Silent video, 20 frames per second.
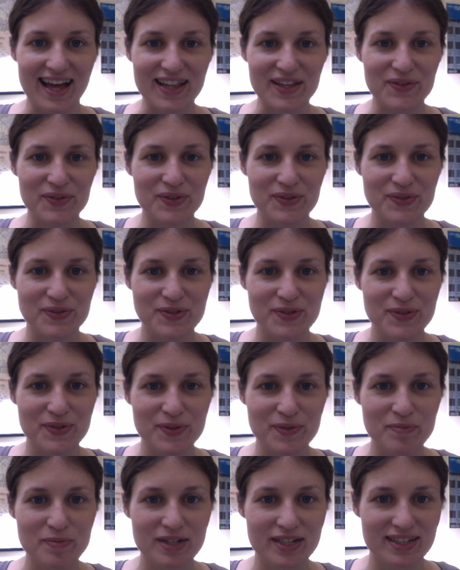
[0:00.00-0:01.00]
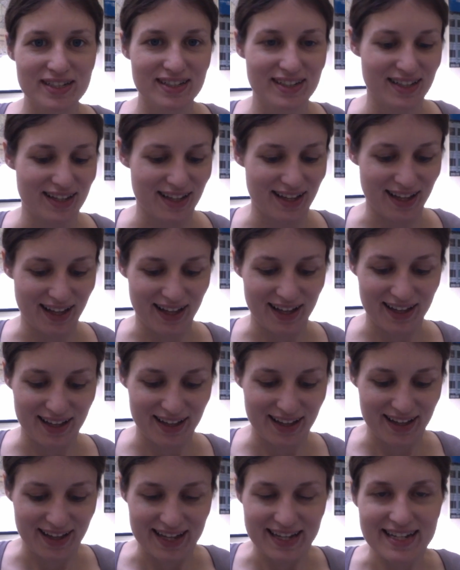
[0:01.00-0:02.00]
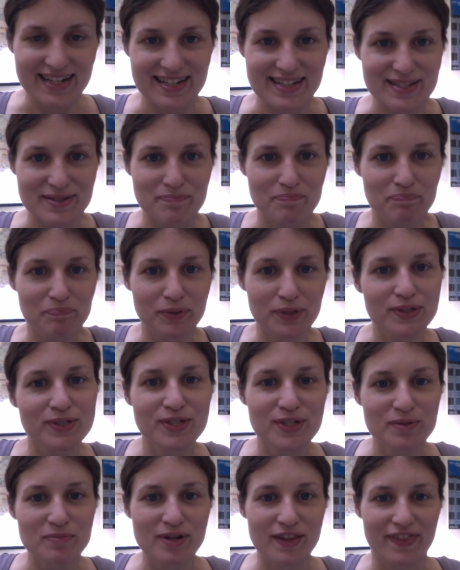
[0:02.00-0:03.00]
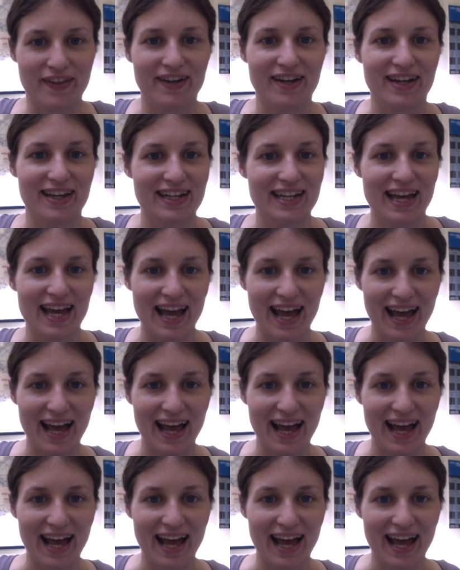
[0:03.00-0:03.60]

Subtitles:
Hello, YouTube. It is BookTubeAthon,